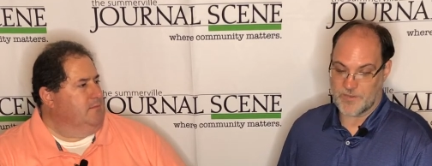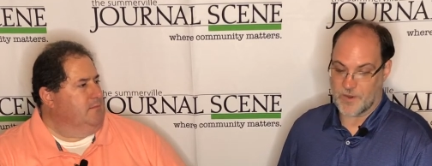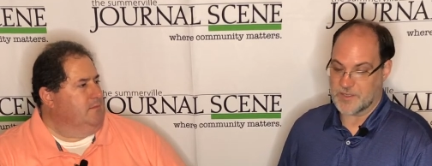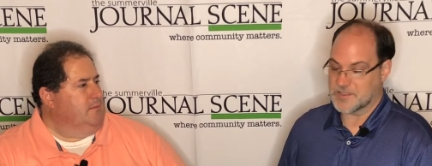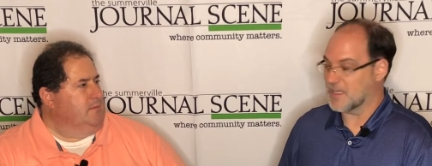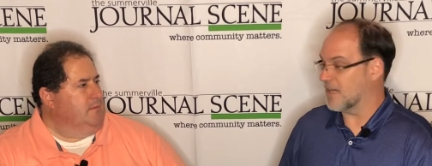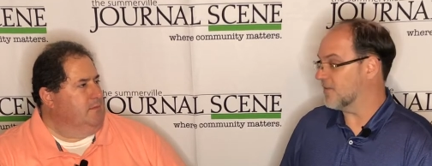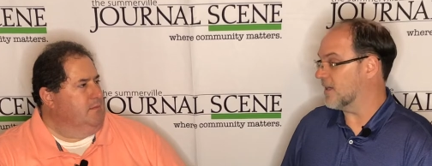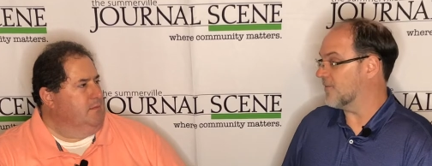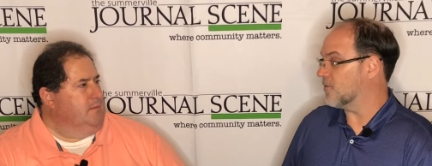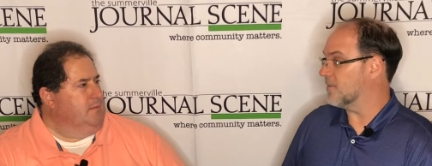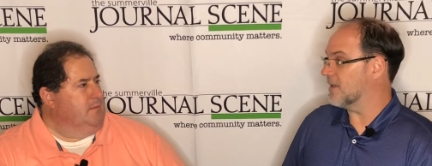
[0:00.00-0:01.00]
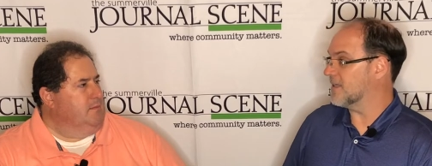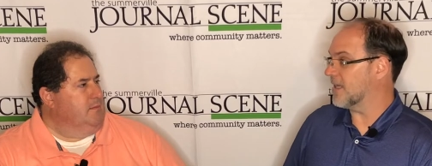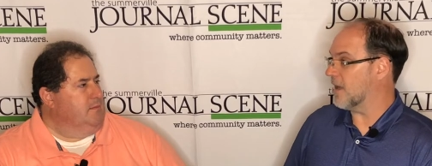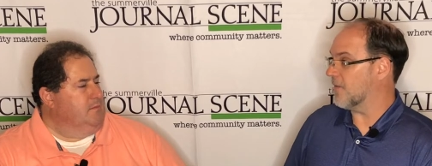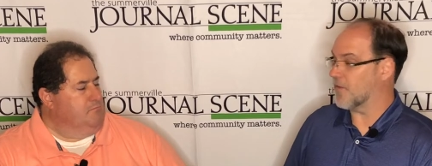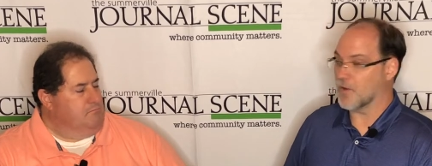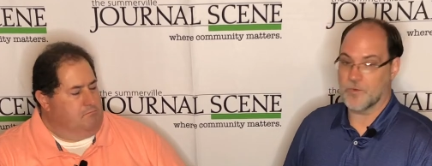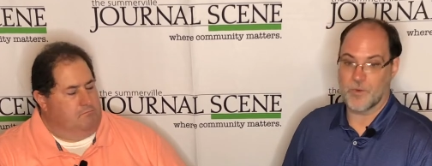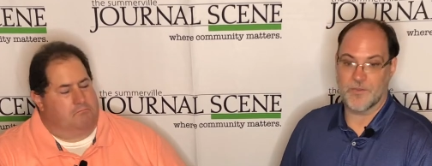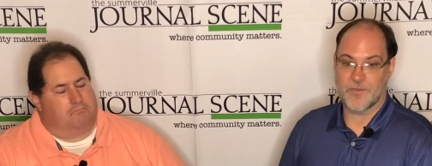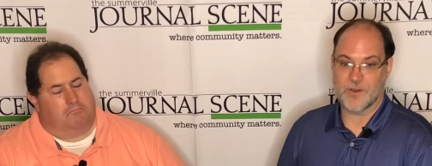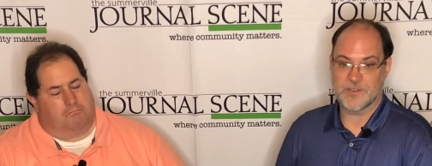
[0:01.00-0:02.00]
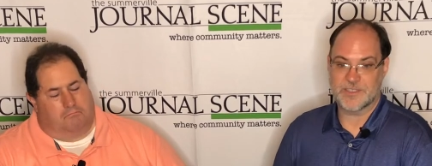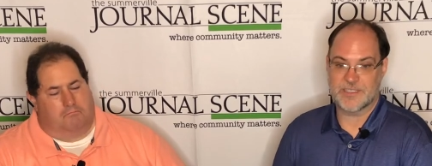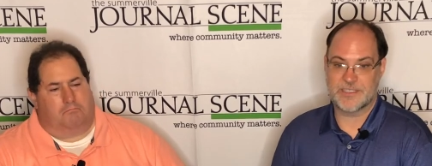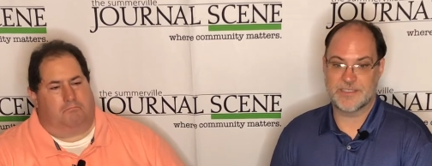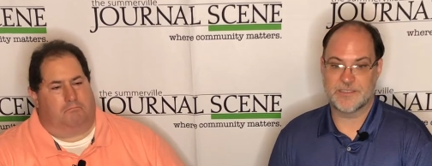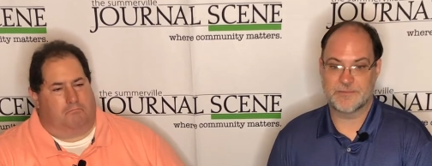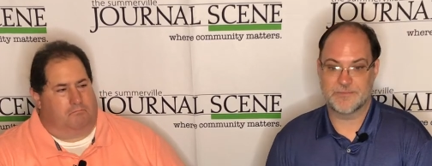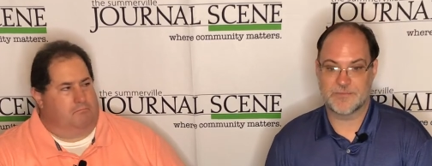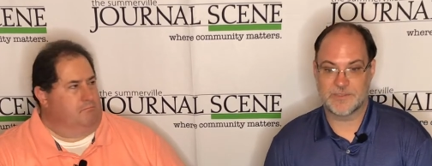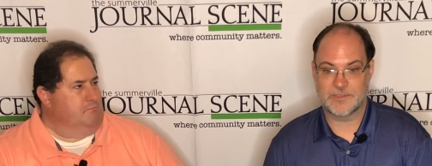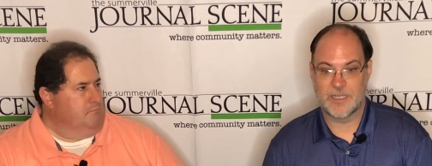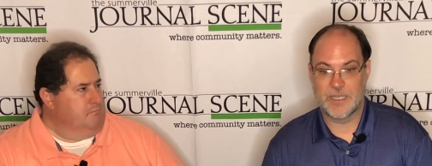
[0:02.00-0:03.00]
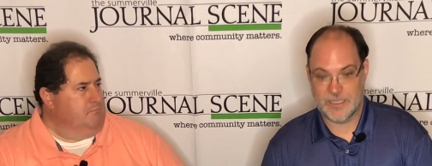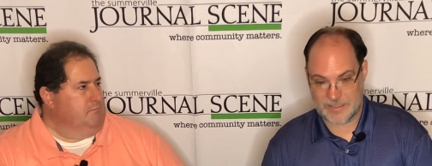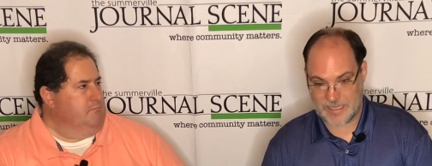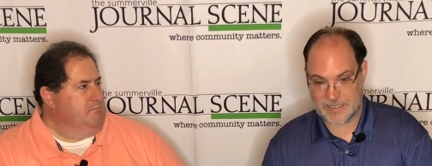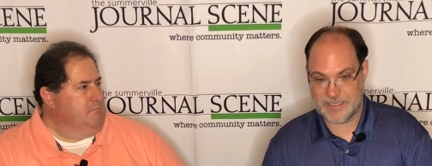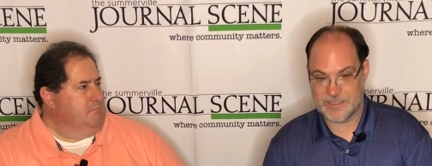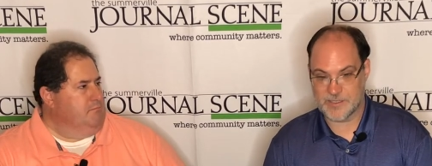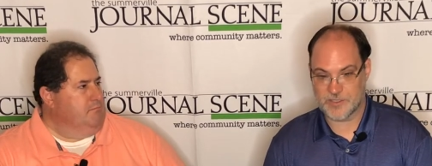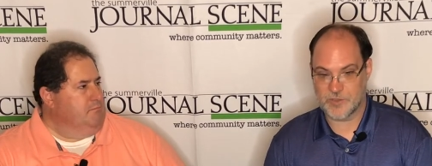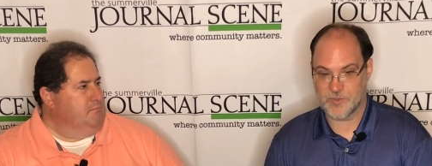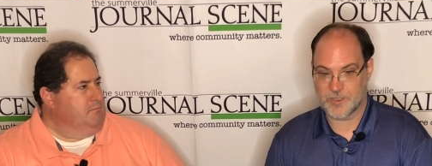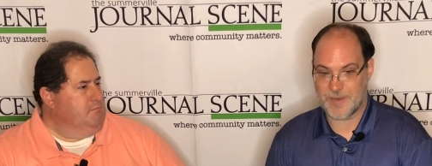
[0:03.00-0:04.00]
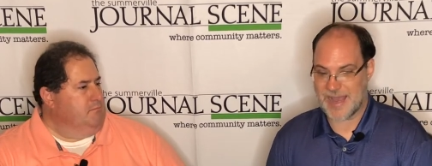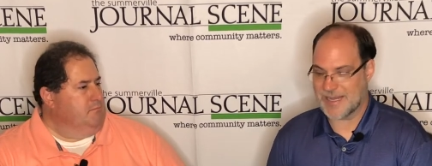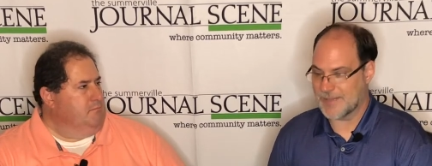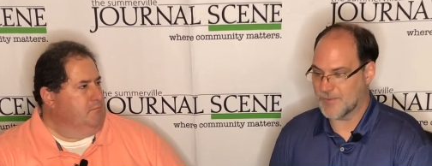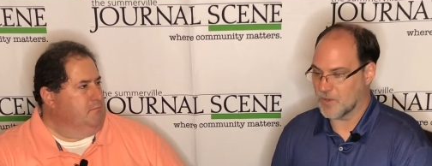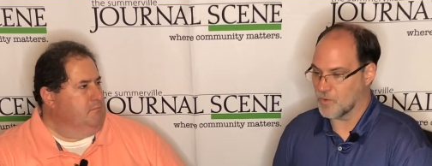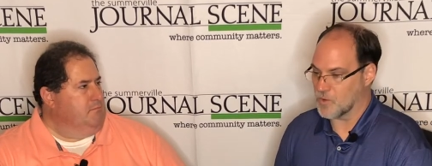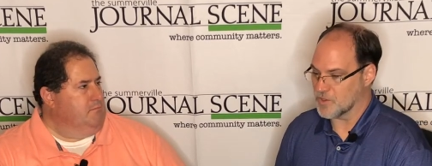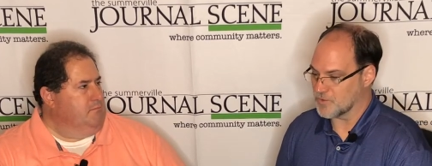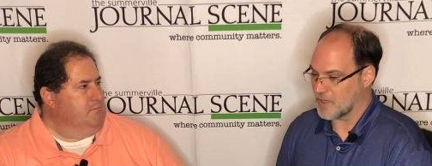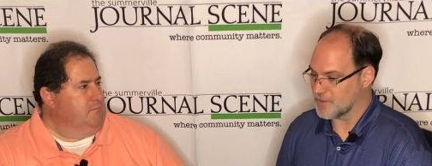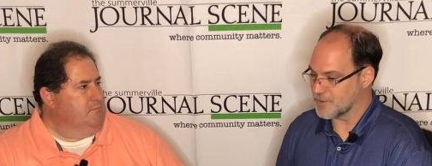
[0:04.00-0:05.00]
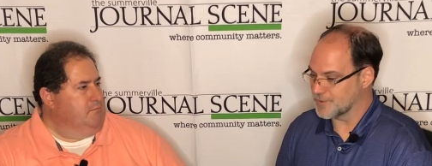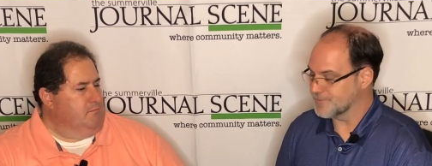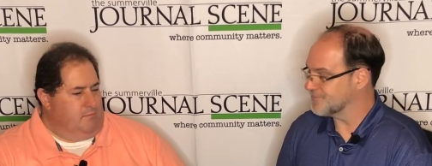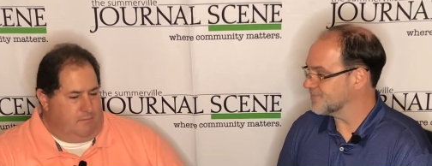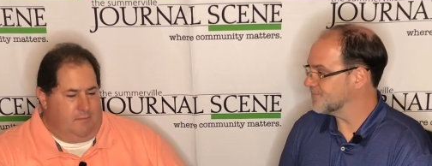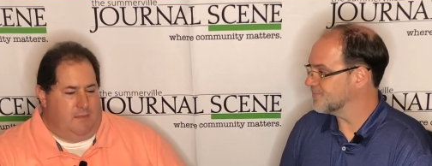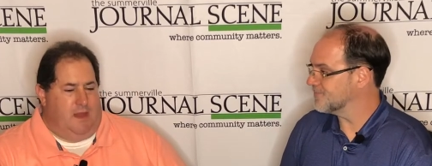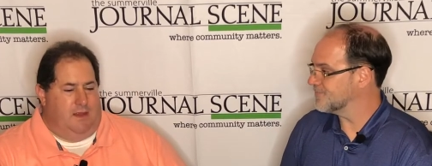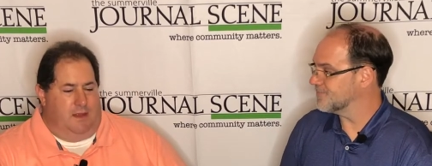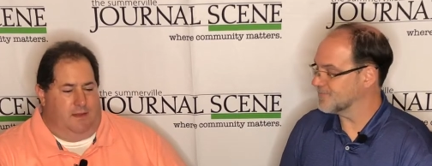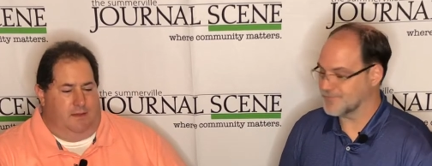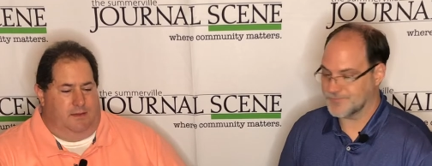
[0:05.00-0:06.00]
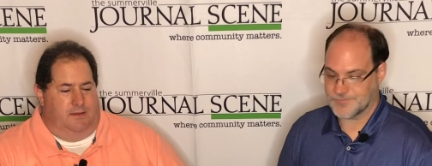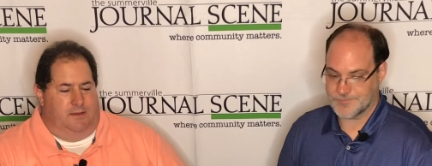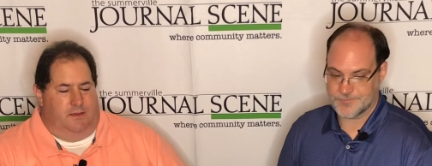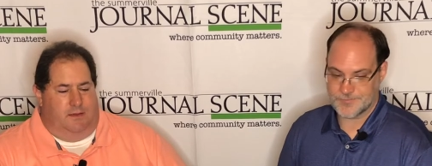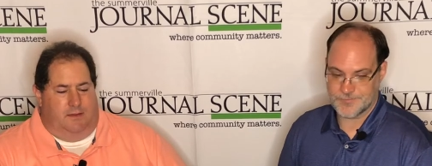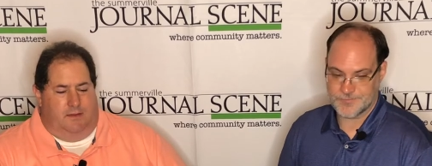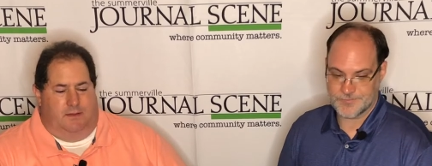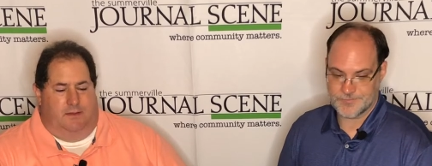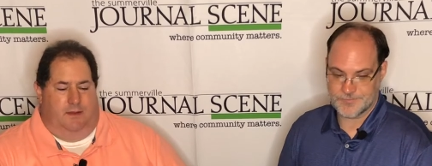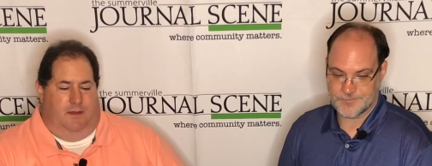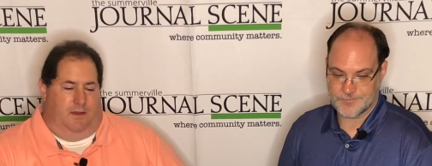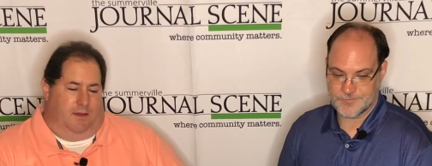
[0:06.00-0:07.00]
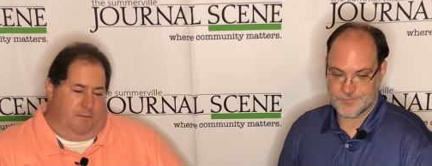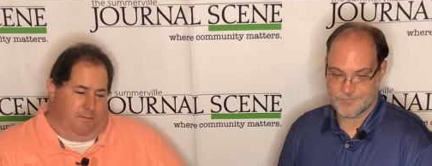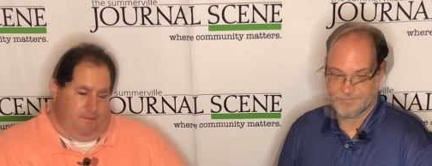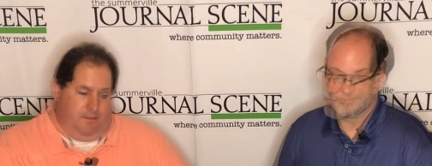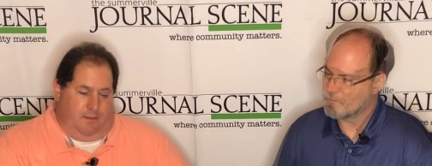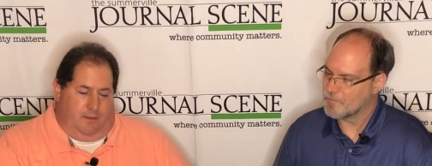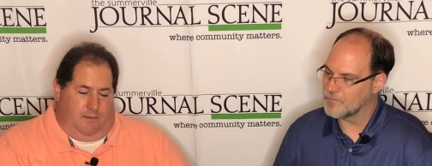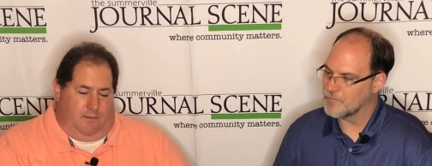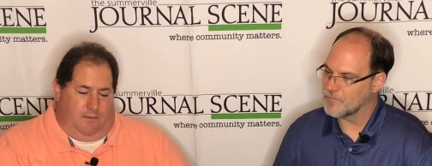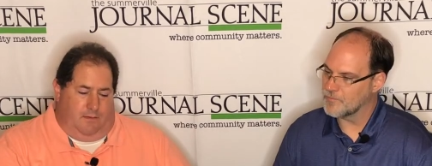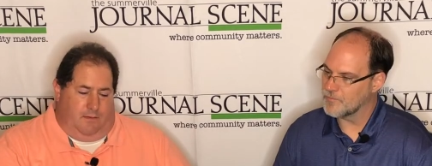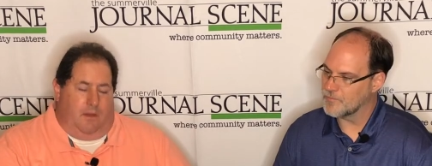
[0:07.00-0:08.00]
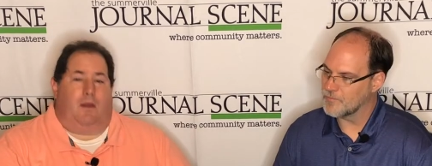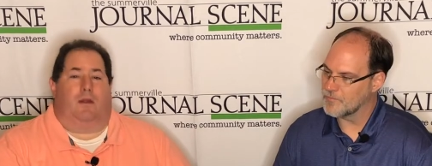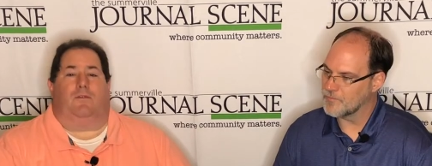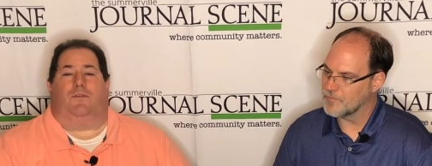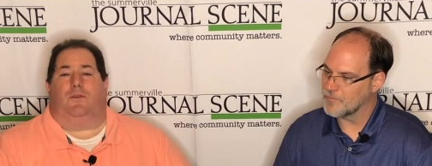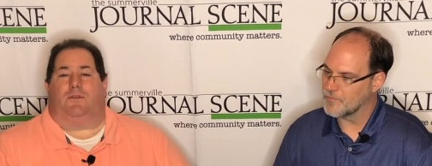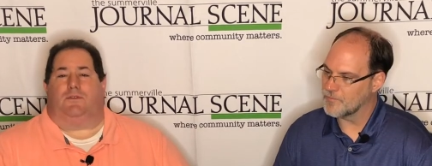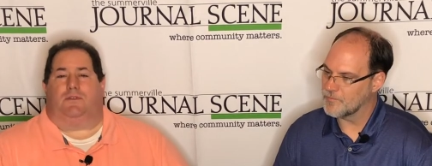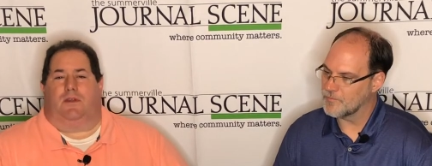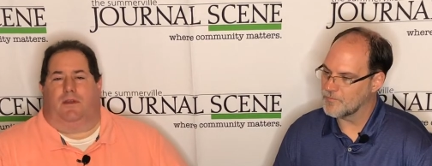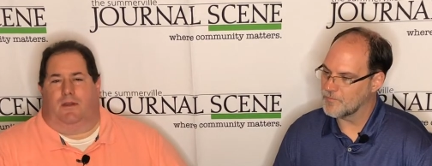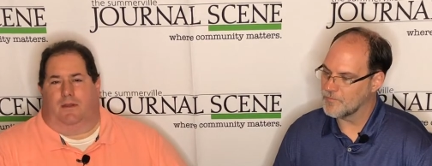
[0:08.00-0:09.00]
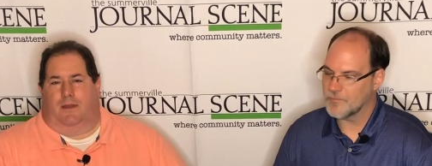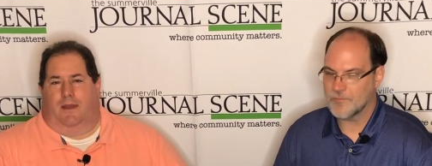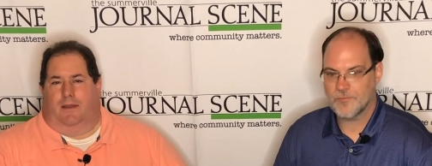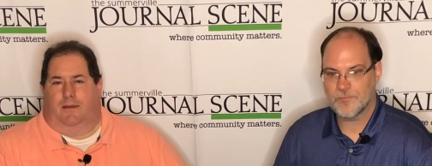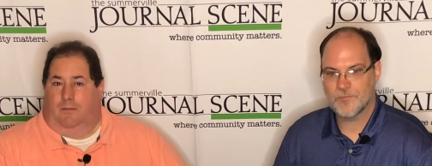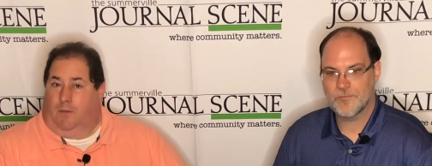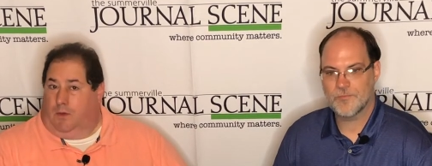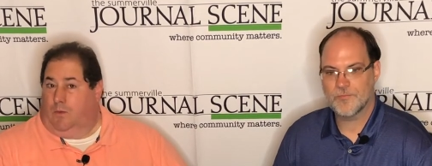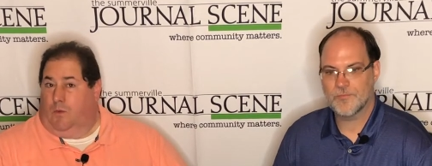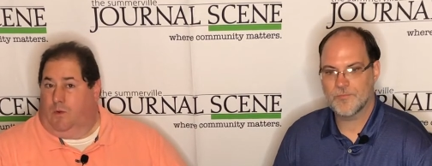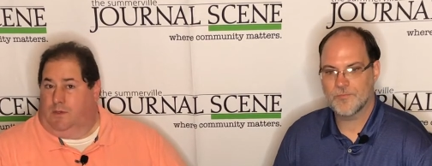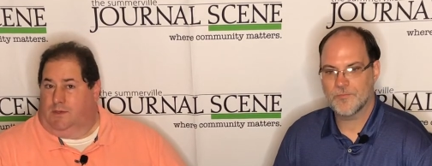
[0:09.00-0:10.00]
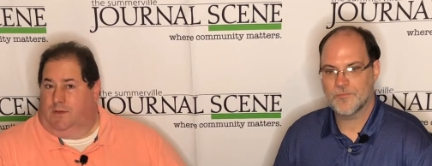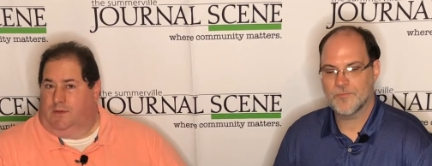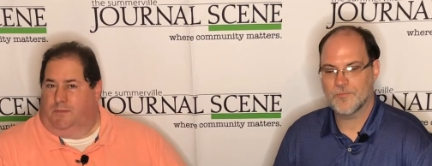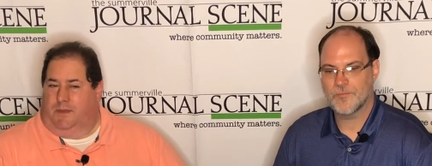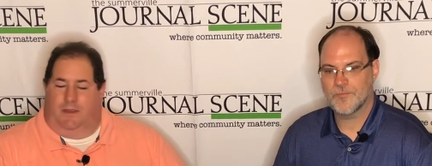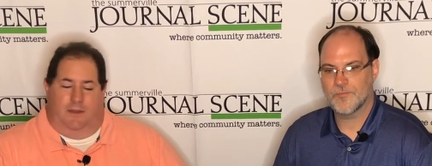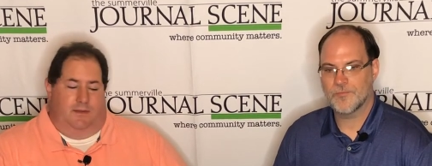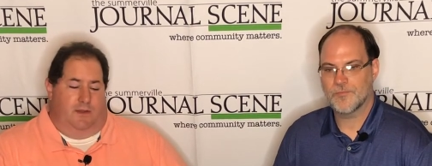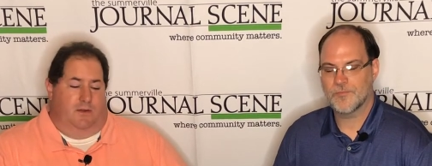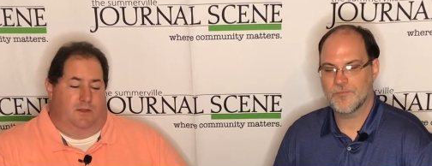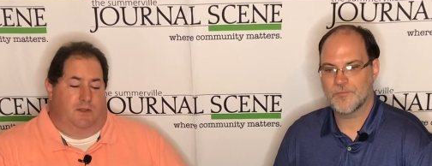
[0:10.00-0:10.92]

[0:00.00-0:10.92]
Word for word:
Speaker 1: to 37 after being down 31-13. That leads us to some academic awards, Roger.
Speaker 2: Yes, it does. Uh, our first uh, academic award, so to speak, is our